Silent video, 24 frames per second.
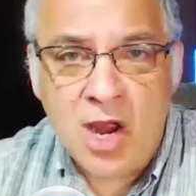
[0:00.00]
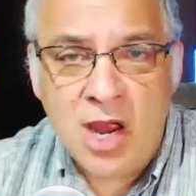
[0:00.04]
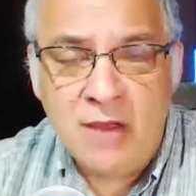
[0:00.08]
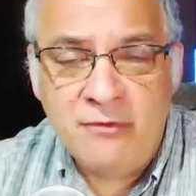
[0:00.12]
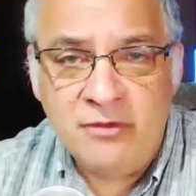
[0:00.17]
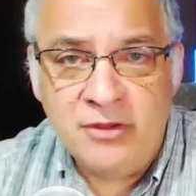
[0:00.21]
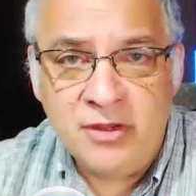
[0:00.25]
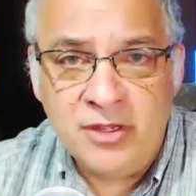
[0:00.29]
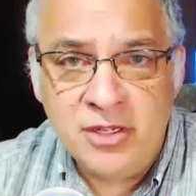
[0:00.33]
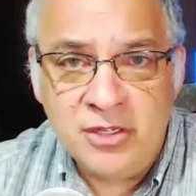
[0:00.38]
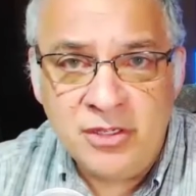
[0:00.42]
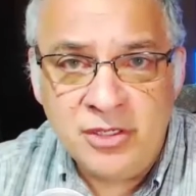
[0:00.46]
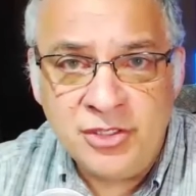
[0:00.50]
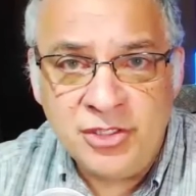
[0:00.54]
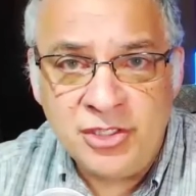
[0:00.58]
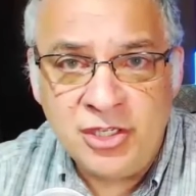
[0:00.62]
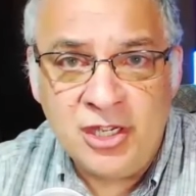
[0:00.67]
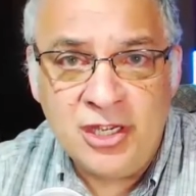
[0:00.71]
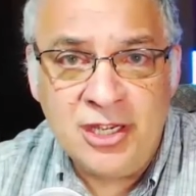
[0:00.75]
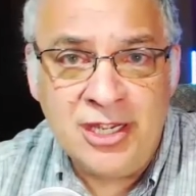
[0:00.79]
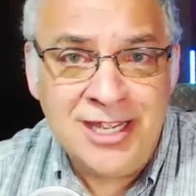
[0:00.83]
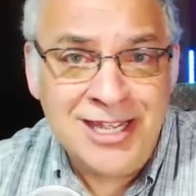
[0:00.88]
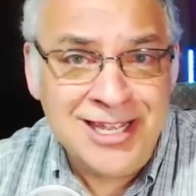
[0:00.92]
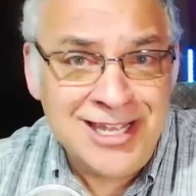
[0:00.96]
drive
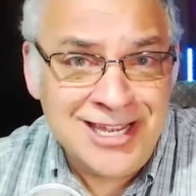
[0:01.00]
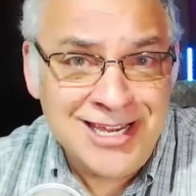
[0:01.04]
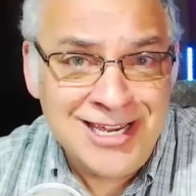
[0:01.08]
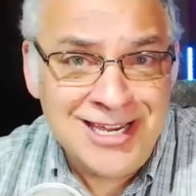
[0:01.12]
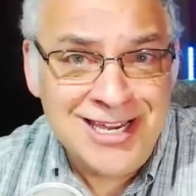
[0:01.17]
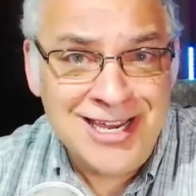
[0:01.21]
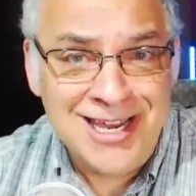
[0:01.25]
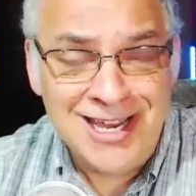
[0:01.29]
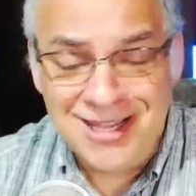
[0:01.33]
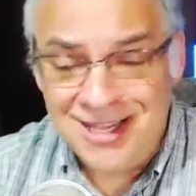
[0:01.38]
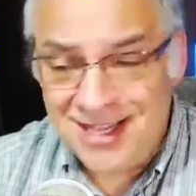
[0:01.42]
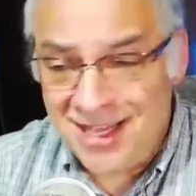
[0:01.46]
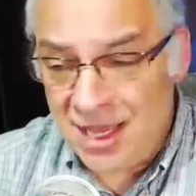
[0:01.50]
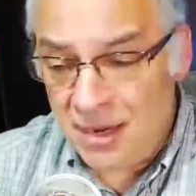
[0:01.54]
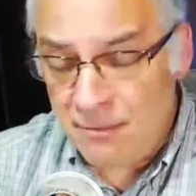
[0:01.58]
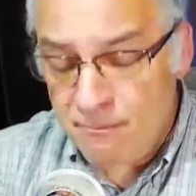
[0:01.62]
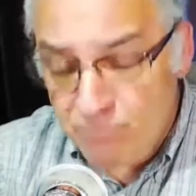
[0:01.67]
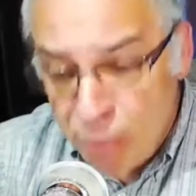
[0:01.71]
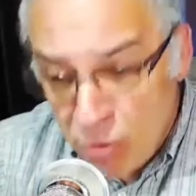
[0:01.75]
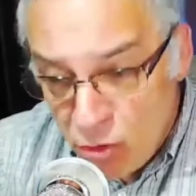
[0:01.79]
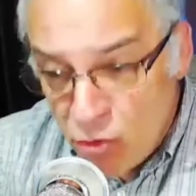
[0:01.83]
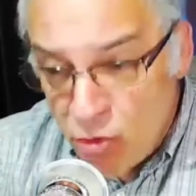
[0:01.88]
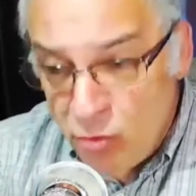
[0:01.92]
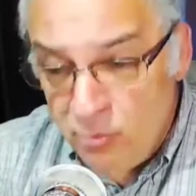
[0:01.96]
is in, and
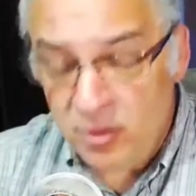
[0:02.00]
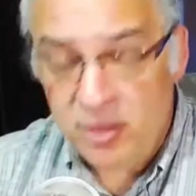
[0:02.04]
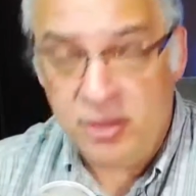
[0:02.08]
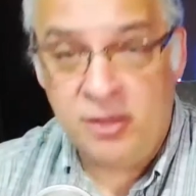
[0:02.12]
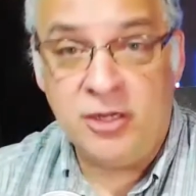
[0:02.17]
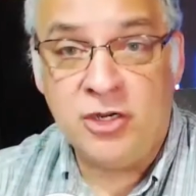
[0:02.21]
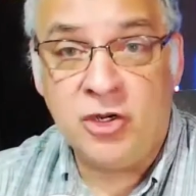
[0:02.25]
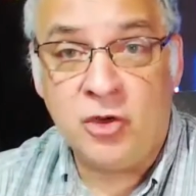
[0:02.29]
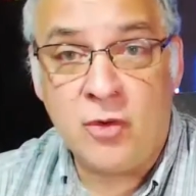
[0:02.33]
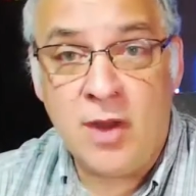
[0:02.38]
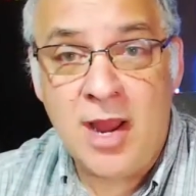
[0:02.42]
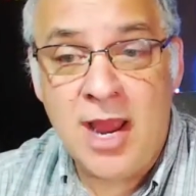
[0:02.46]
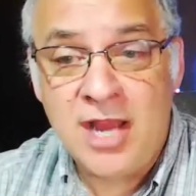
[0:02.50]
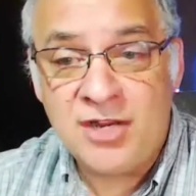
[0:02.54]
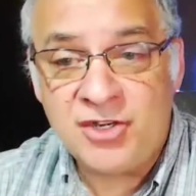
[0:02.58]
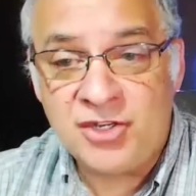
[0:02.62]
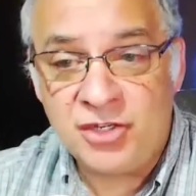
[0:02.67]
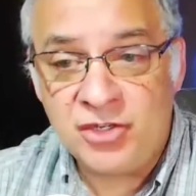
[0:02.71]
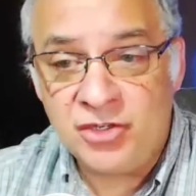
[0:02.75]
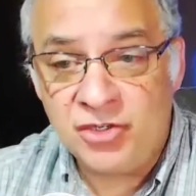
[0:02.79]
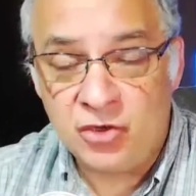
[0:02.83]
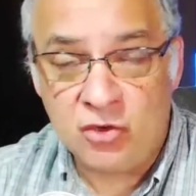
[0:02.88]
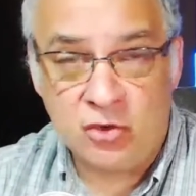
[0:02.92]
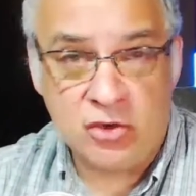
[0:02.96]
then boom, it
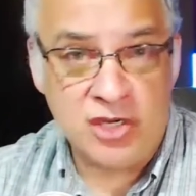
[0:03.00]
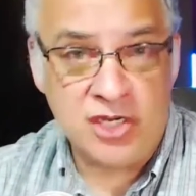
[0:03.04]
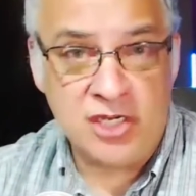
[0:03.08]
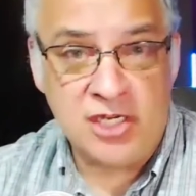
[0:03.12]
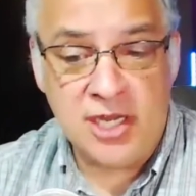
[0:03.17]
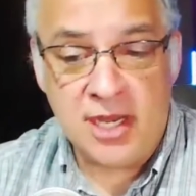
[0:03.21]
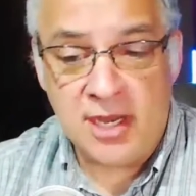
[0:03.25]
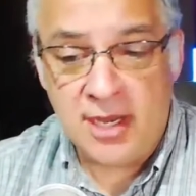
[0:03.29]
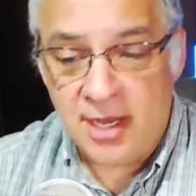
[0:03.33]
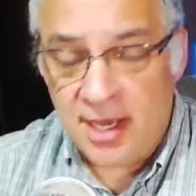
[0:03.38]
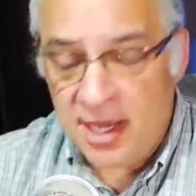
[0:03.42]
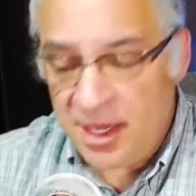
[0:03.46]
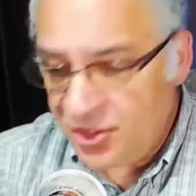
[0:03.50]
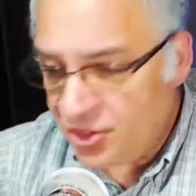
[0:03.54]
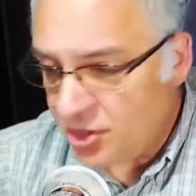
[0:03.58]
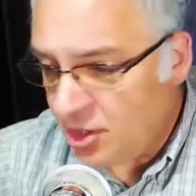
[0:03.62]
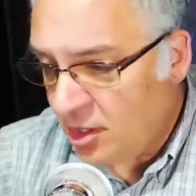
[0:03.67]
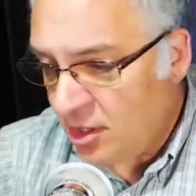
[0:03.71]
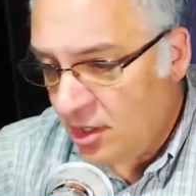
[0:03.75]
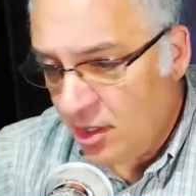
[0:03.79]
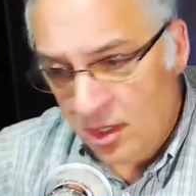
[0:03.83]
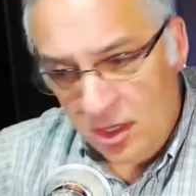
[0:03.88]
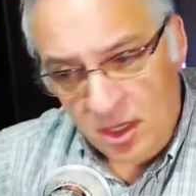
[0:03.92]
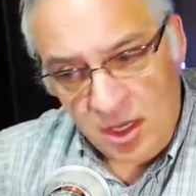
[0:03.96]
crashes or it dies,
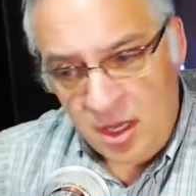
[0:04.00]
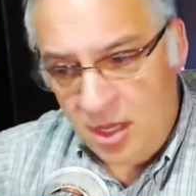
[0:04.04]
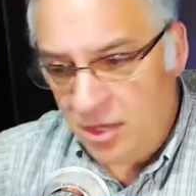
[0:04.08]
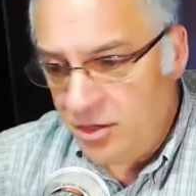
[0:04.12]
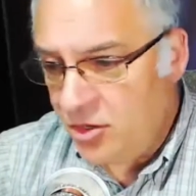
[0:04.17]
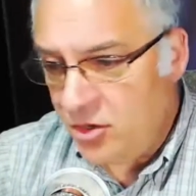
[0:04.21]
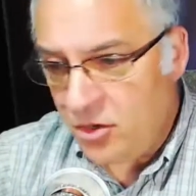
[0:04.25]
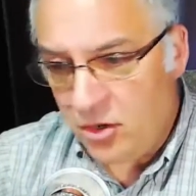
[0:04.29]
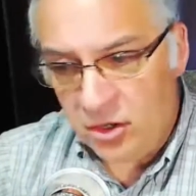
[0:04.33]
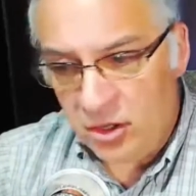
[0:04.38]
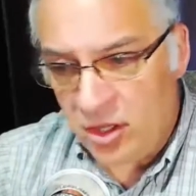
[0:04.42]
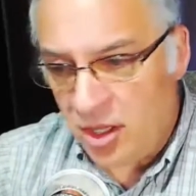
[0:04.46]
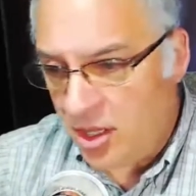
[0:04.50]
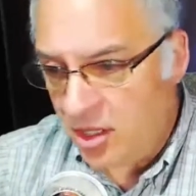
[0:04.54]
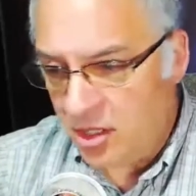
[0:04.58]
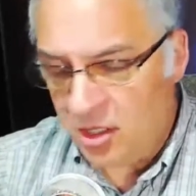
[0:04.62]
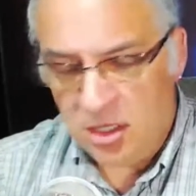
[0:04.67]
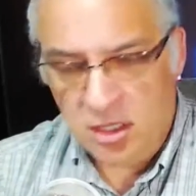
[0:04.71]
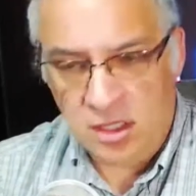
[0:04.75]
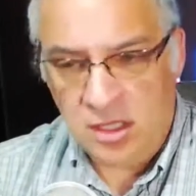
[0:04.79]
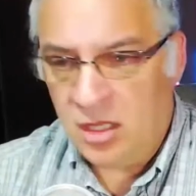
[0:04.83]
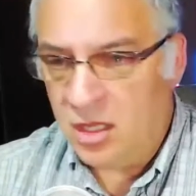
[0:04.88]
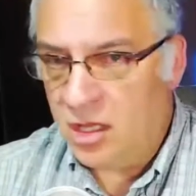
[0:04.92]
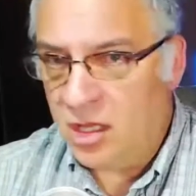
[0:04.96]
and you're
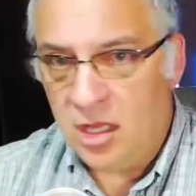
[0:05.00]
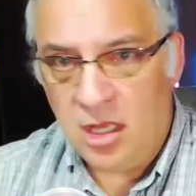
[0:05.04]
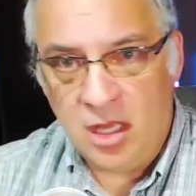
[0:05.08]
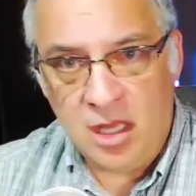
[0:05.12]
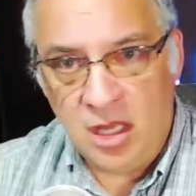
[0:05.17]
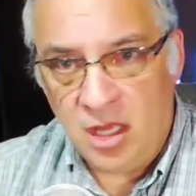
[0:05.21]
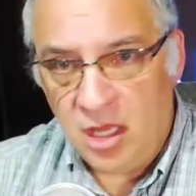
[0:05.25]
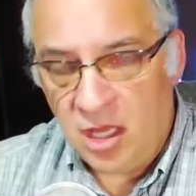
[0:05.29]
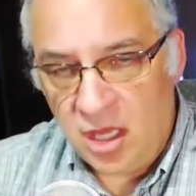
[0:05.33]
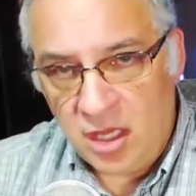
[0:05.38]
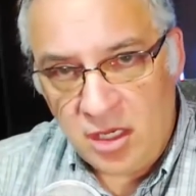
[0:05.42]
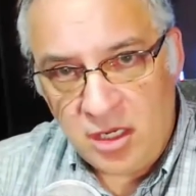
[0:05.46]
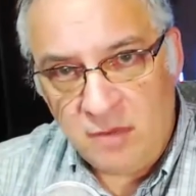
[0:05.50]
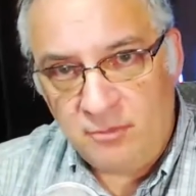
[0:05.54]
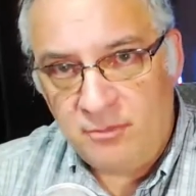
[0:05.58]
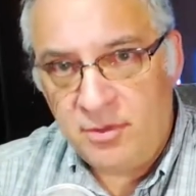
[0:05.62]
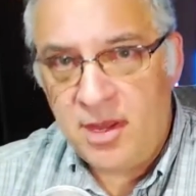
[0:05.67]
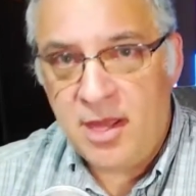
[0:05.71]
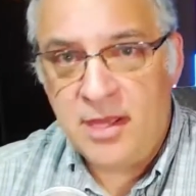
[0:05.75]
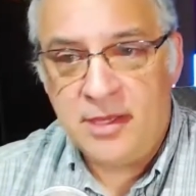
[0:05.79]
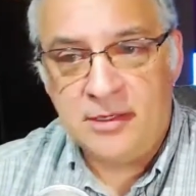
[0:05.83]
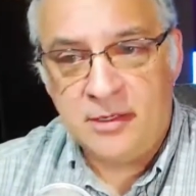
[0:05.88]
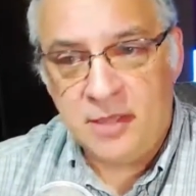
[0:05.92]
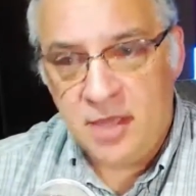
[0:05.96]
like, I didn't
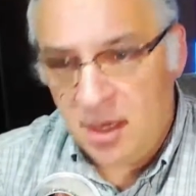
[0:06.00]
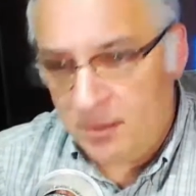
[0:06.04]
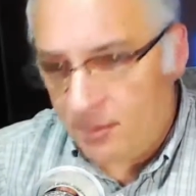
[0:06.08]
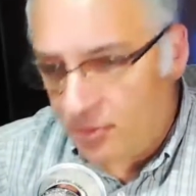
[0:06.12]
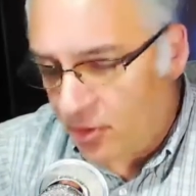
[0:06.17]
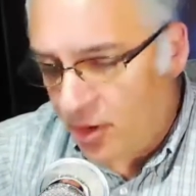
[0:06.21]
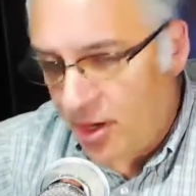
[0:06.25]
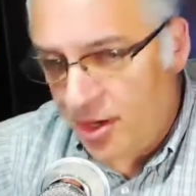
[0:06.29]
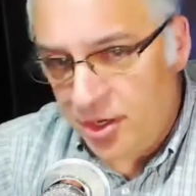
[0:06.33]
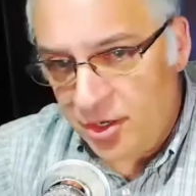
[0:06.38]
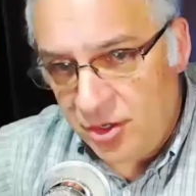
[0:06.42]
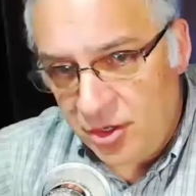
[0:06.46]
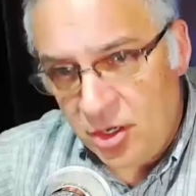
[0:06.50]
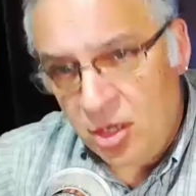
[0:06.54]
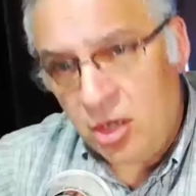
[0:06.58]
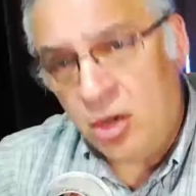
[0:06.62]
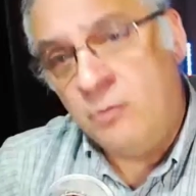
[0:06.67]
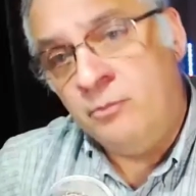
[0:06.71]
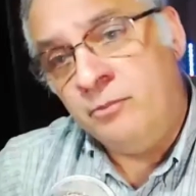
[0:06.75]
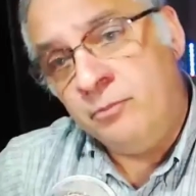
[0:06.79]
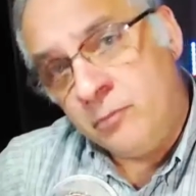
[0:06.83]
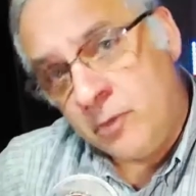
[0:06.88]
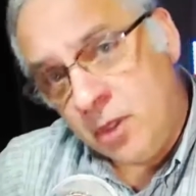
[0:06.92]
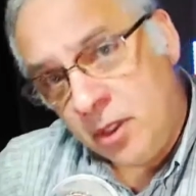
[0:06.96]
back it up or I didn't
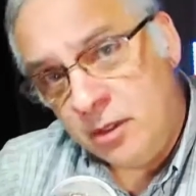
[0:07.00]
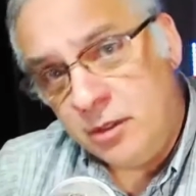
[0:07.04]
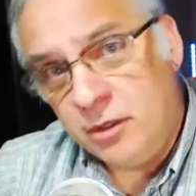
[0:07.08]
know.